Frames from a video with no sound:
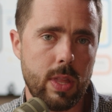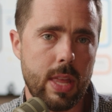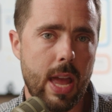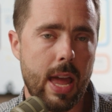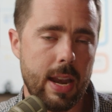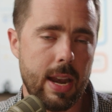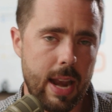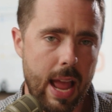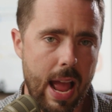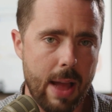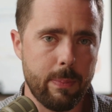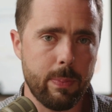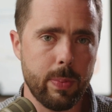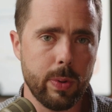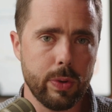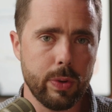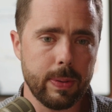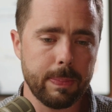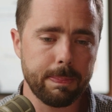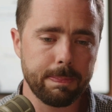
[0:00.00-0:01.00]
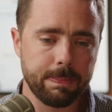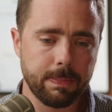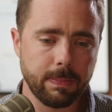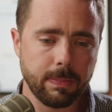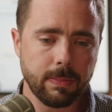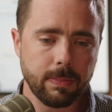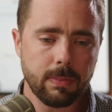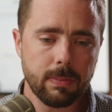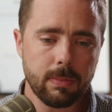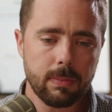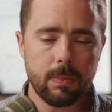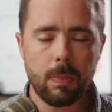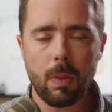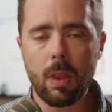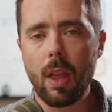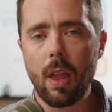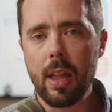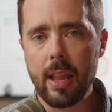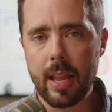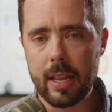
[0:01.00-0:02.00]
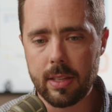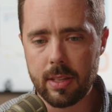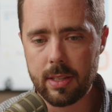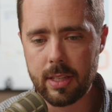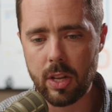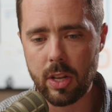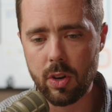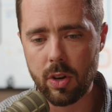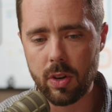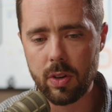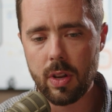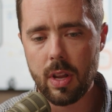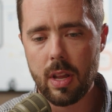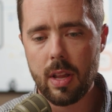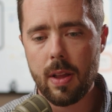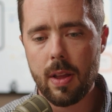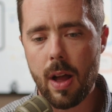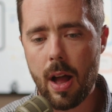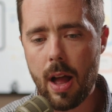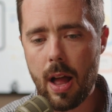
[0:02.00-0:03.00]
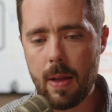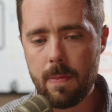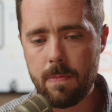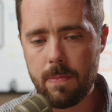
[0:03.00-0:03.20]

that and App Builder. Consider uh,